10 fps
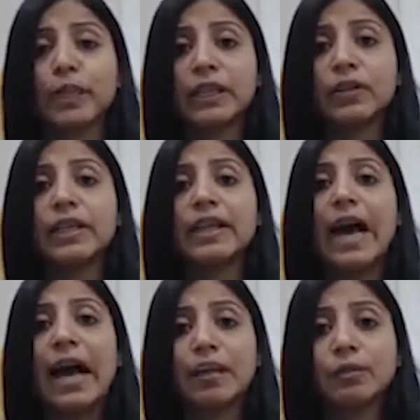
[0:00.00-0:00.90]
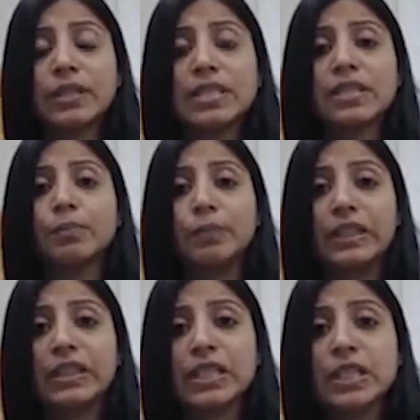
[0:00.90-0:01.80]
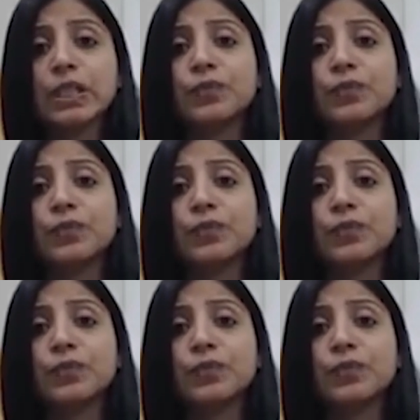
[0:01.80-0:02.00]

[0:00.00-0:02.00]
particularly almonds and peanuts,